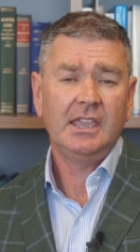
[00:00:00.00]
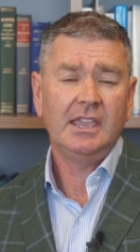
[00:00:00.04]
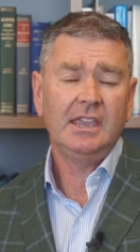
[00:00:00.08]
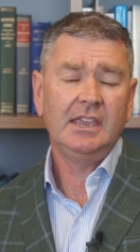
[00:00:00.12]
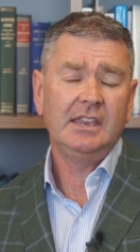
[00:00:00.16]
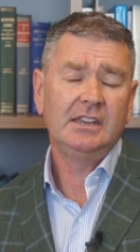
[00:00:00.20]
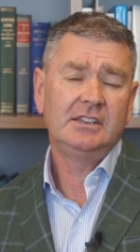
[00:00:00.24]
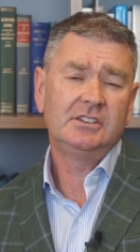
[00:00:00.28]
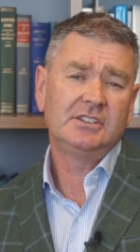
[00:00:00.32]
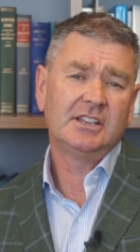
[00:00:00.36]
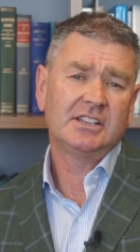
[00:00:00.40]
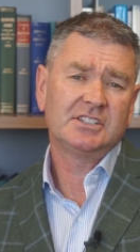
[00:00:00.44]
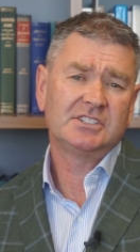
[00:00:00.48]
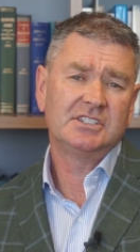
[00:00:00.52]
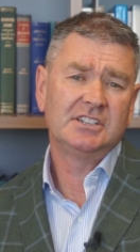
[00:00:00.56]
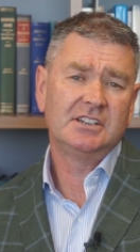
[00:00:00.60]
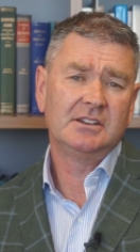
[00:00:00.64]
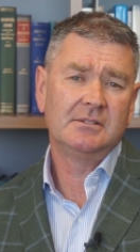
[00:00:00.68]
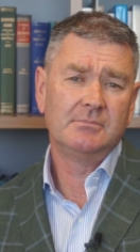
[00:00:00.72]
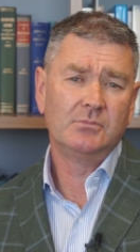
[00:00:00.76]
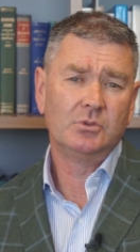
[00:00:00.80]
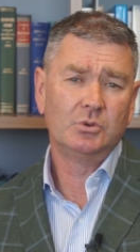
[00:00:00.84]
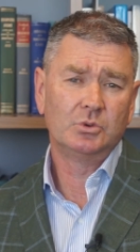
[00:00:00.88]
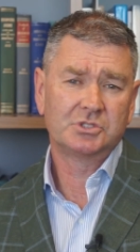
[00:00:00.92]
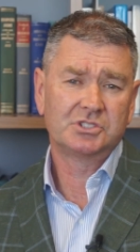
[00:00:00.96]
It does in a
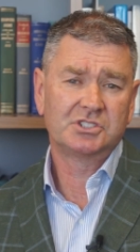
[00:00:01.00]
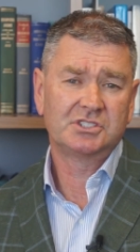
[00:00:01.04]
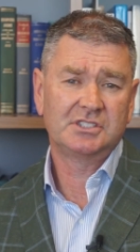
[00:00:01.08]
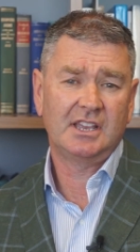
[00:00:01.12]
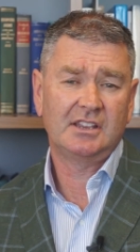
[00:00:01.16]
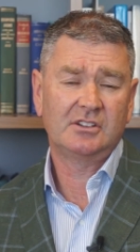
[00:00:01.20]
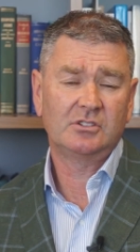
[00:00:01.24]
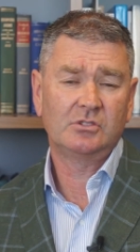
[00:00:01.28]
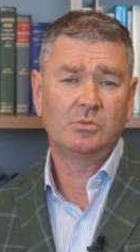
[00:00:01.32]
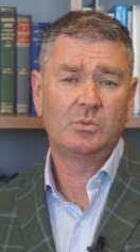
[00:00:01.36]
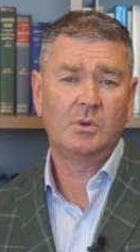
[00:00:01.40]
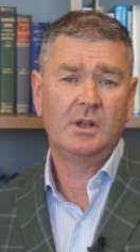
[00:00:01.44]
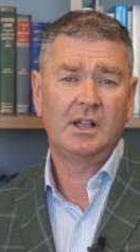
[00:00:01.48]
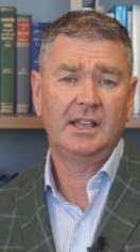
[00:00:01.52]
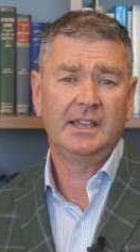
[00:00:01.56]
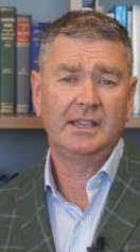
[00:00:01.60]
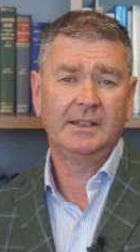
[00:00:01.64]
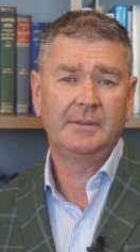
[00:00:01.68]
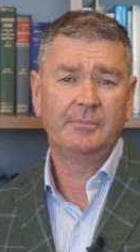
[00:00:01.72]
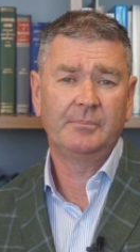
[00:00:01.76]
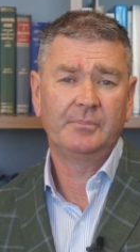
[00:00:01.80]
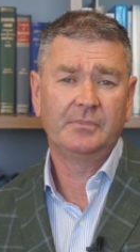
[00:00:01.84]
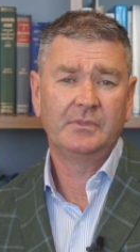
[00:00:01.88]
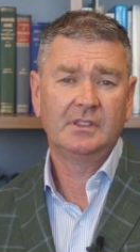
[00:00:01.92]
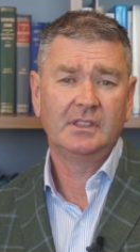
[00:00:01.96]
more subtle way.
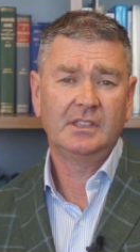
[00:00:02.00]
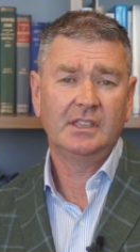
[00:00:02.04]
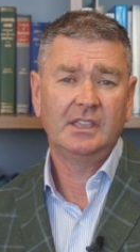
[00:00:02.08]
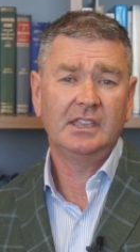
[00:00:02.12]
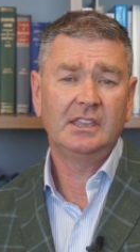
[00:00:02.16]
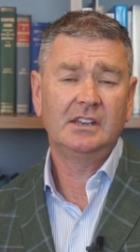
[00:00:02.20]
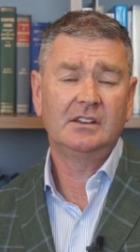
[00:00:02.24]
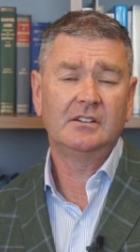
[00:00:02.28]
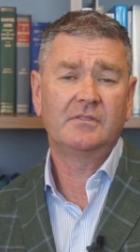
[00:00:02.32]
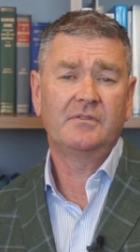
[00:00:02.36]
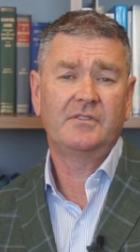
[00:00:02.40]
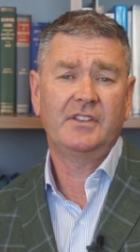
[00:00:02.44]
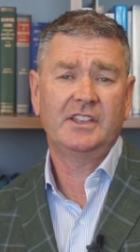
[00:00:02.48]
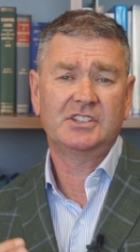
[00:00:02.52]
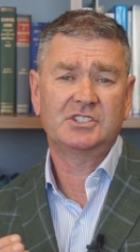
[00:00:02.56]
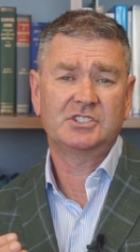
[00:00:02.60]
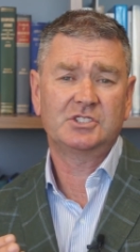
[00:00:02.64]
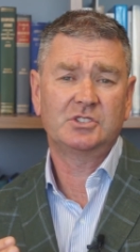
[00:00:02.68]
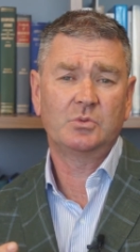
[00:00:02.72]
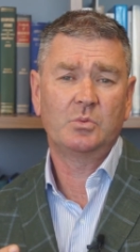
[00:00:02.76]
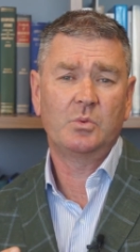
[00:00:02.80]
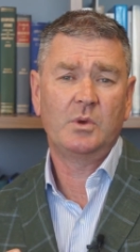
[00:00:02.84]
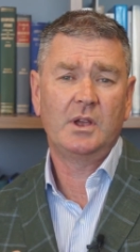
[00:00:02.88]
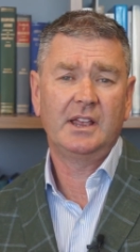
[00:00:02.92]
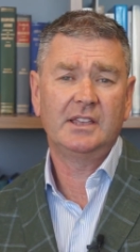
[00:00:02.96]
It affects
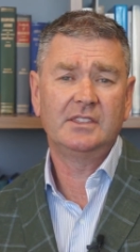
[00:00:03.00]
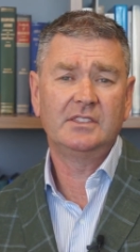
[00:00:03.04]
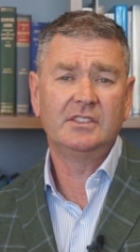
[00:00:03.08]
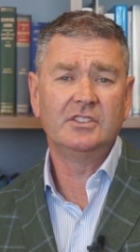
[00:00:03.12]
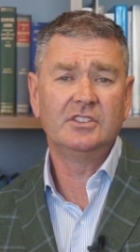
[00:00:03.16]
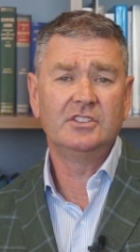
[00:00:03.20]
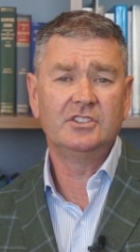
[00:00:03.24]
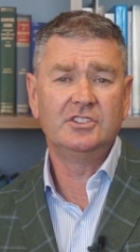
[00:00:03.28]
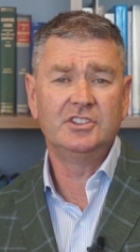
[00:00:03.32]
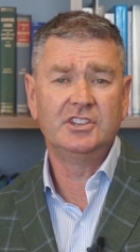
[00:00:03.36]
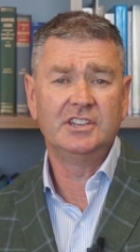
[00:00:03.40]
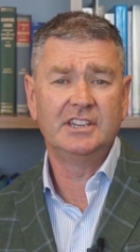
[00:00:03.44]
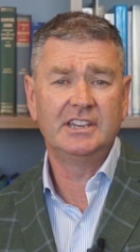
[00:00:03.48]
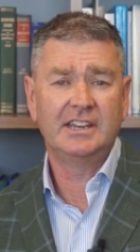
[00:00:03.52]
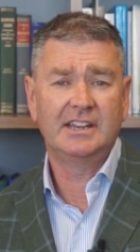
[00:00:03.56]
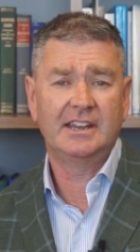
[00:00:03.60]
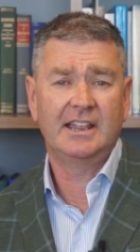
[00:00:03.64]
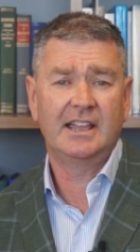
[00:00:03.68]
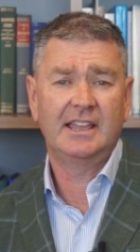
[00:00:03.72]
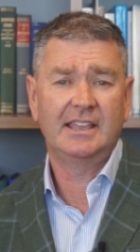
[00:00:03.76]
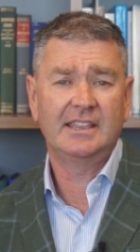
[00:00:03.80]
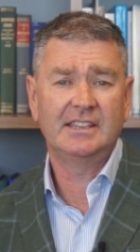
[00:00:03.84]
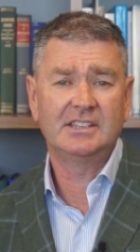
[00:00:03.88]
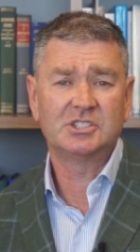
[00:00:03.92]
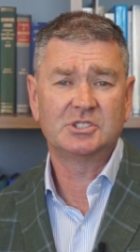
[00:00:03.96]
the way that the
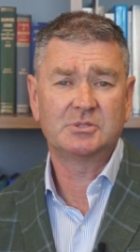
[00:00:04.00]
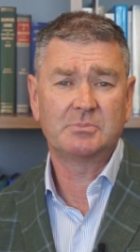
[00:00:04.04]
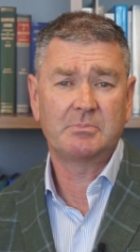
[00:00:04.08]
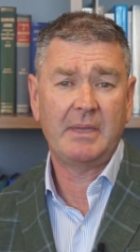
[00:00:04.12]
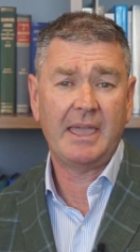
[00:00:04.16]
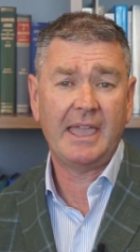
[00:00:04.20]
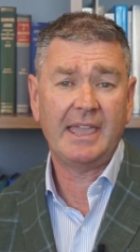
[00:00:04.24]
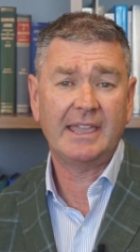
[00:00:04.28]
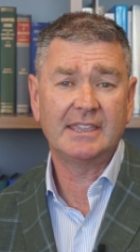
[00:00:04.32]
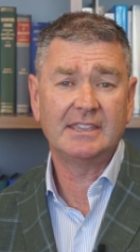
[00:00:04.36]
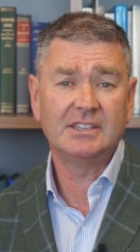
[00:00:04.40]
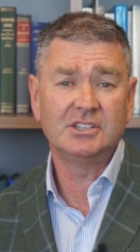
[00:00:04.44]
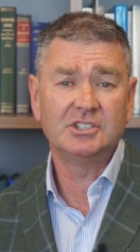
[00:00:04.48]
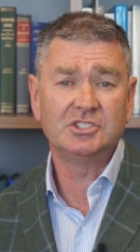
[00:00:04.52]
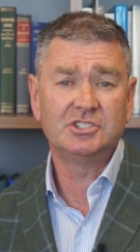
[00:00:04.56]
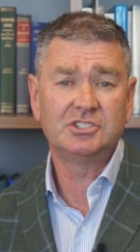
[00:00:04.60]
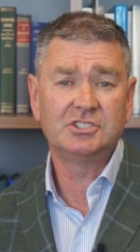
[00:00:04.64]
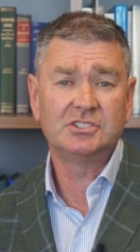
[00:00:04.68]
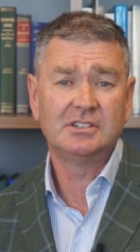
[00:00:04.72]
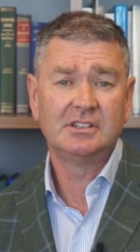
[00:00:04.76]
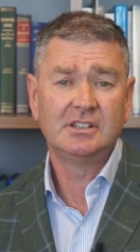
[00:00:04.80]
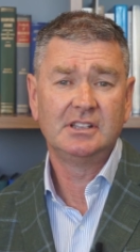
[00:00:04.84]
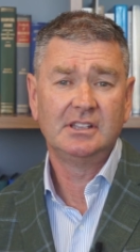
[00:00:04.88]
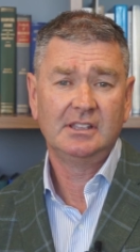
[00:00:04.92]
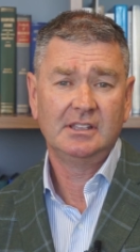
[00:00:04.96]
DNA is
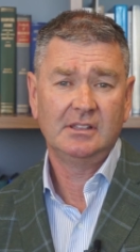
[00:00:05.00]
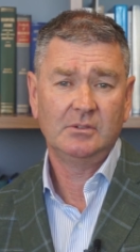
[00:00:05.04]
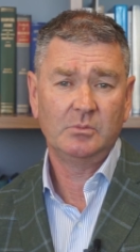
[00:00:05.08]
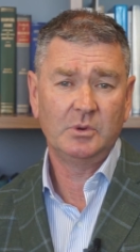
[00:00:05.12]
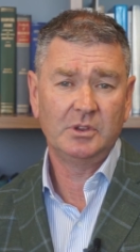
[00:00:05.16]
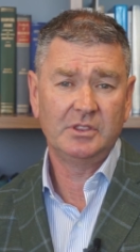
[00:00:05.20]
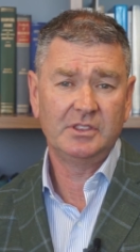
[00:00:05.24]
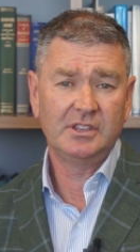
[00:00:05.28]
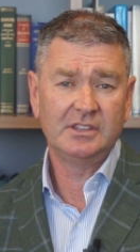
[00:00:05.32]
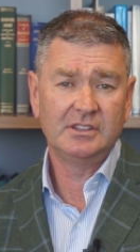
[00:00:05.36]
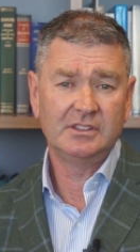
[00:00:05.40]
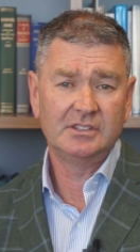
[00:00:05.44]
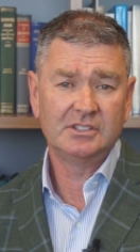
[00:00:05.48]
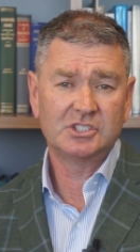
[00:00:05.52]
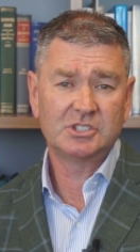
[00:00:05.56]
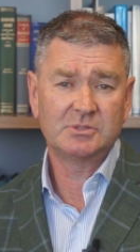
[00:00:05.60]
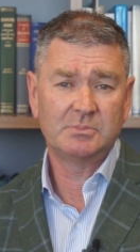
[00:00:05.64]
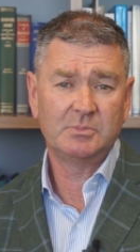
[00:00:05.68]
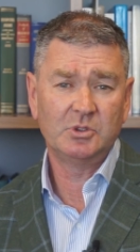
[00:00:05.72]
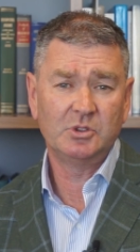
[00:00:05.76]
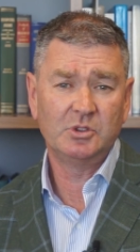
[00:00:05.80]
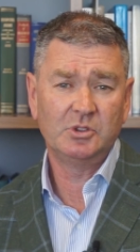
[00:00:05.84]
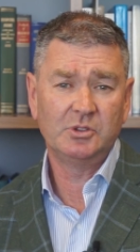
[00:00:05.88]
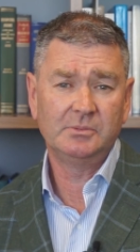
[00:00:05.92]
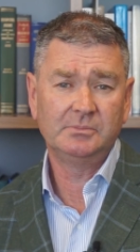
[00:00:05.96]
packaged within the
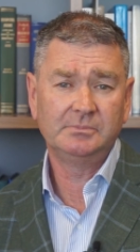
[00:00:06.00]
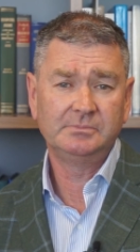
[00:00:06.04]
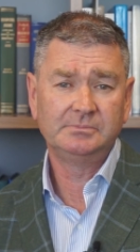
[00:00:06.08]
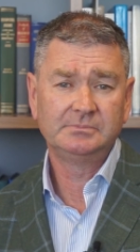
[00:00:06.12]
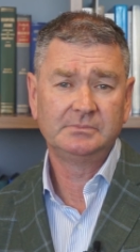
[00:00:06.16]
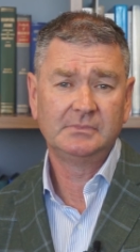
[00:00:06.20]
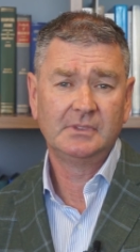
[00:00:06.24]
sperm.